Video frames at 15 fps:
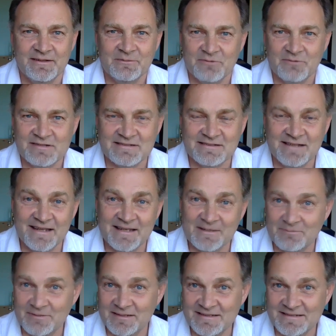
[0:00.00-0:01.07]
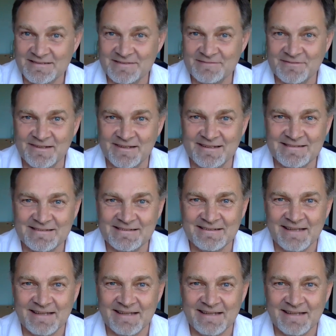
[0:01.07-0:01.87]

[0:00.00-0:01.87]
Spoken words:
Press a like, please, if you liked it,